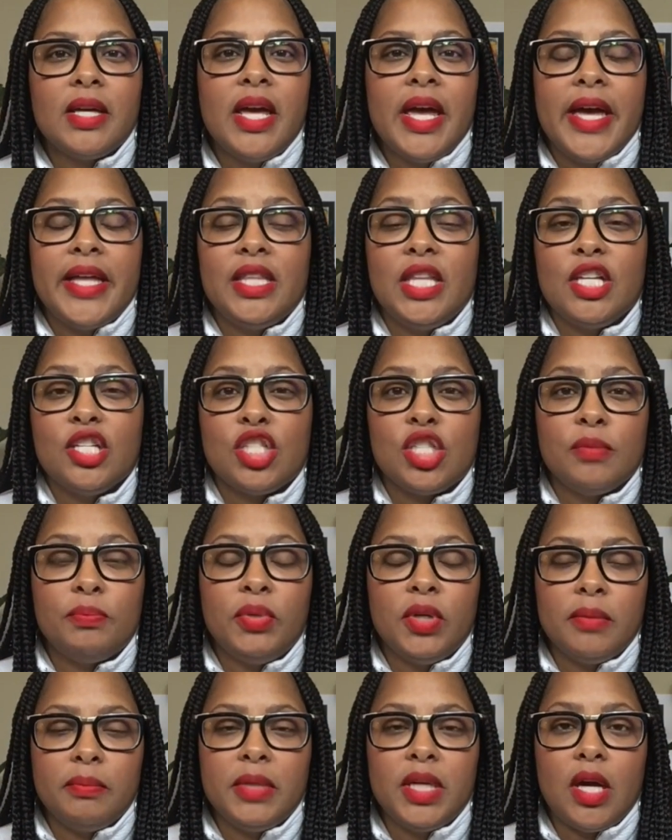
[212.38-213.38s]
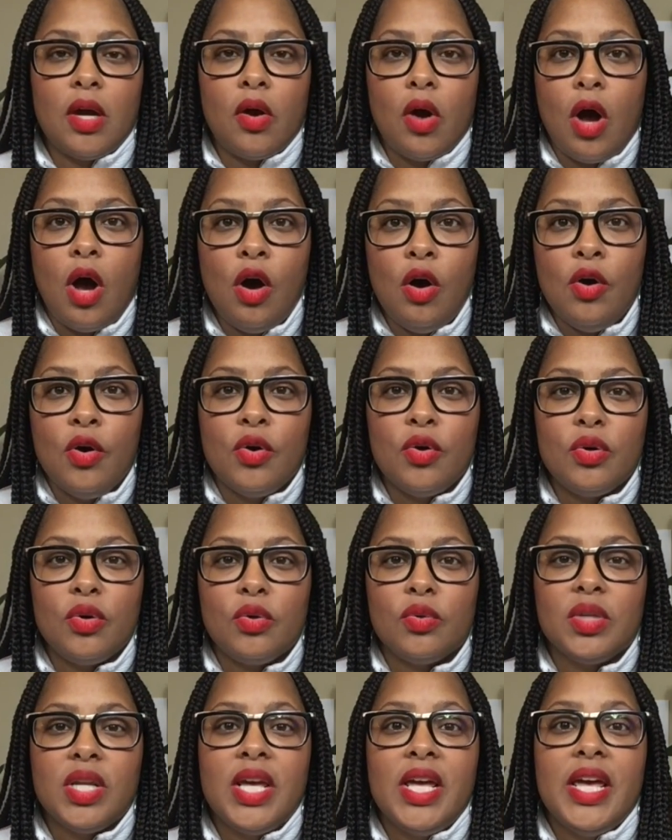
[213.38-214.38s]
and then she put me on hold,
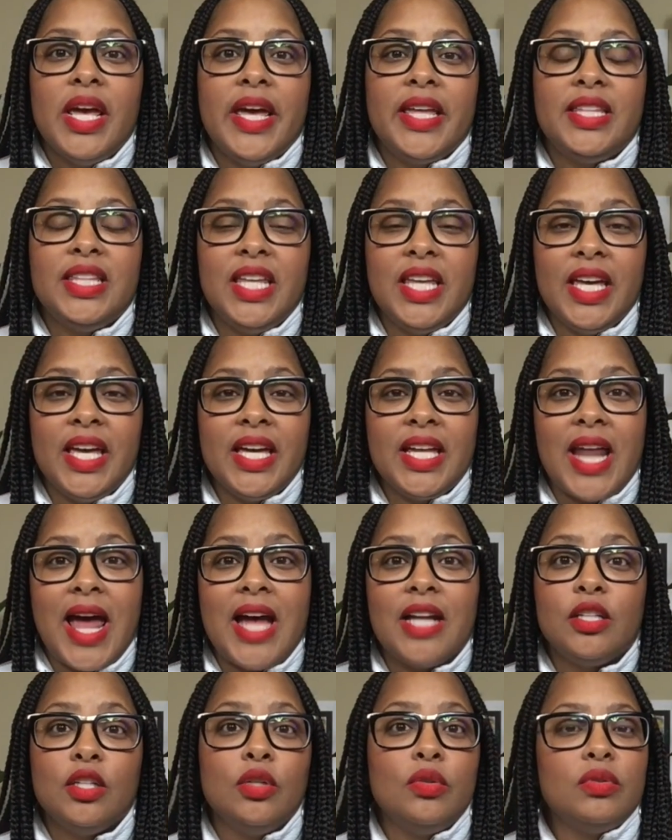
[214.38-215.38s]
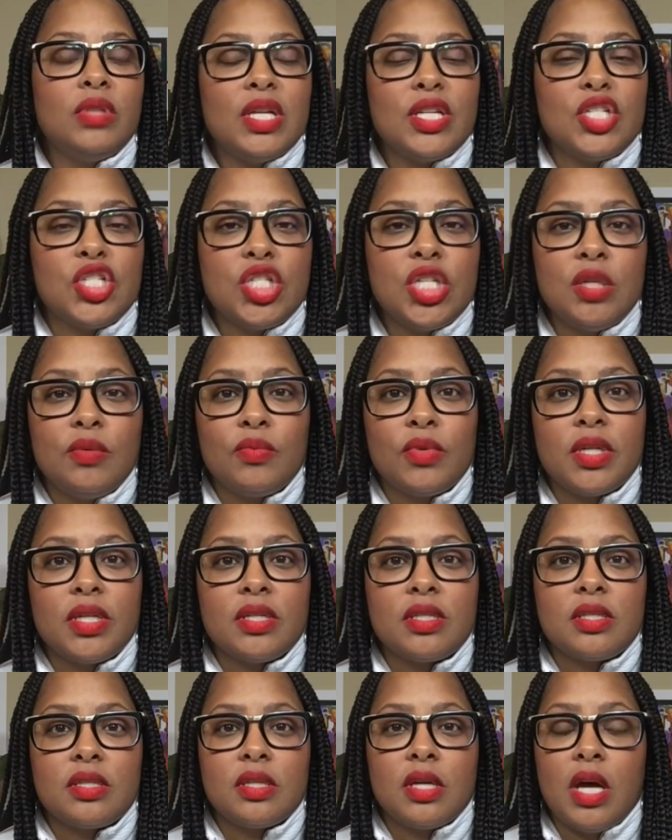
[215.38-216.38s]
and then I knew that she
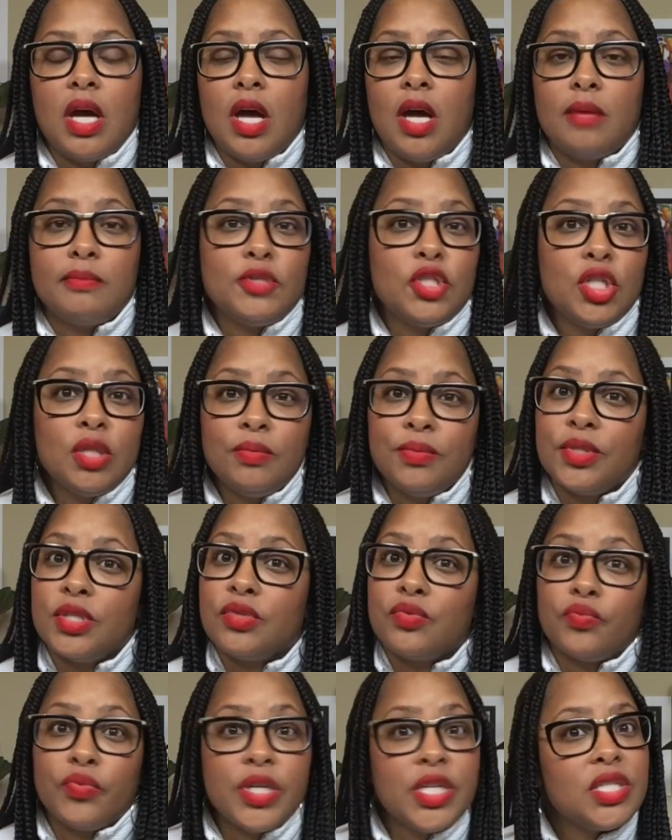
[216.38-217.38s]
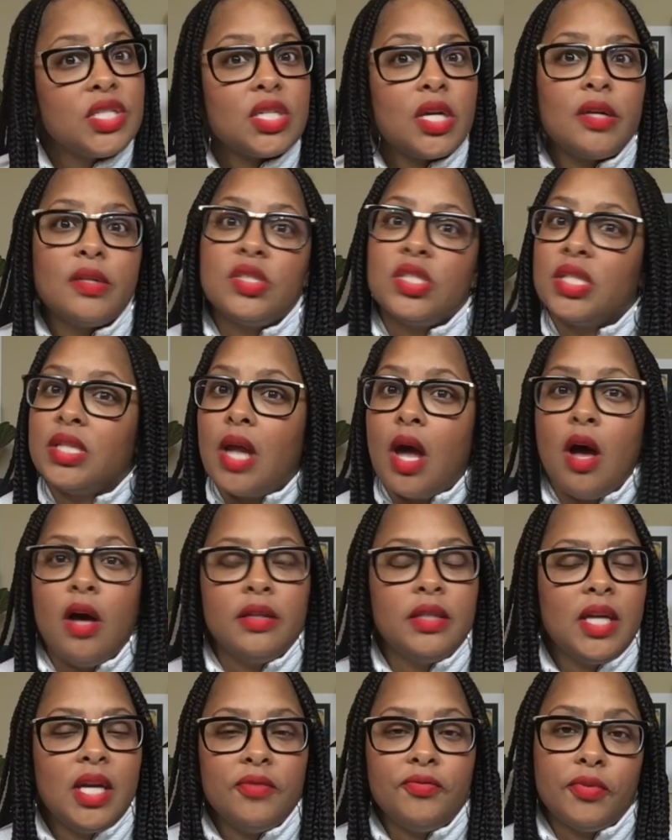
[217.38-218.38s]
was um, she was researching all
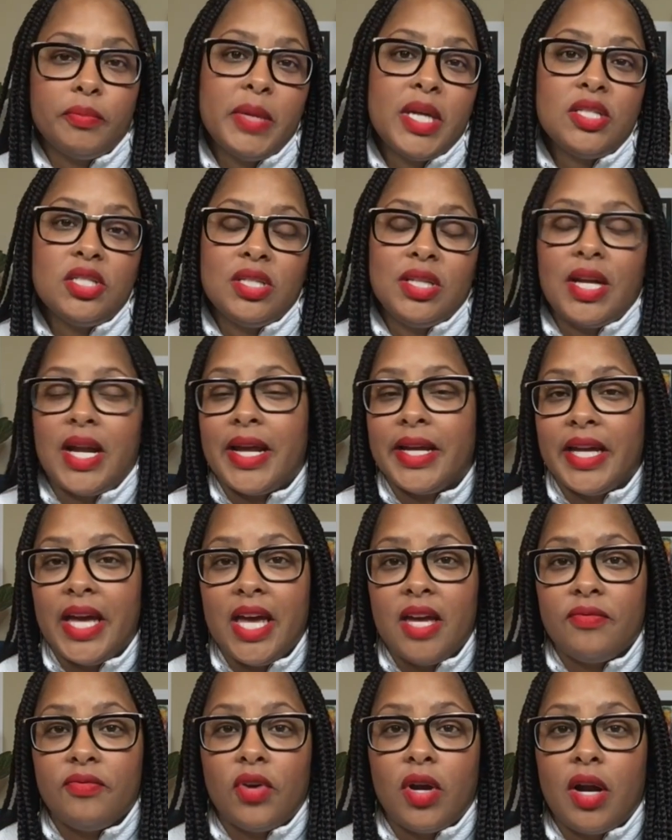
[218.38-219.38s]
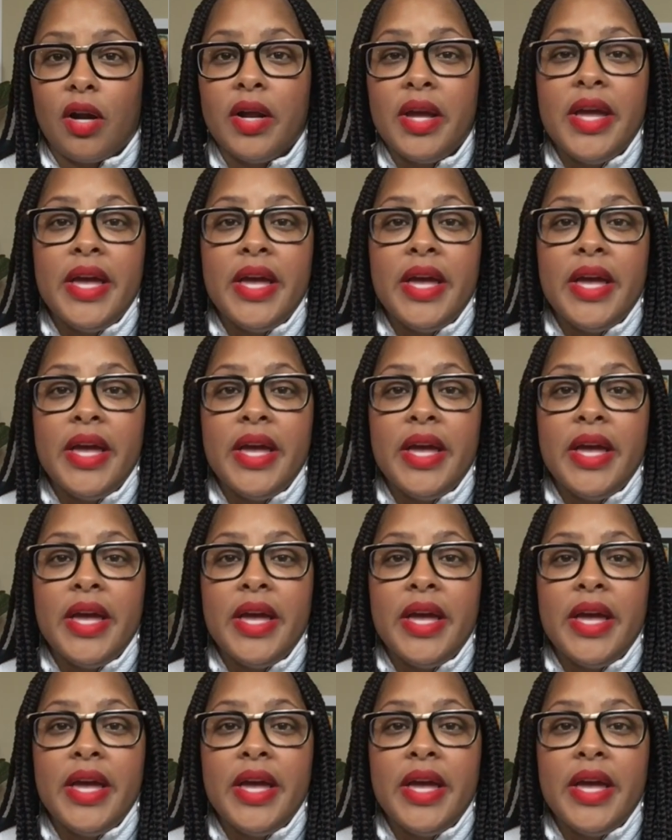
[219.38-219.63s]
the information that I gave her.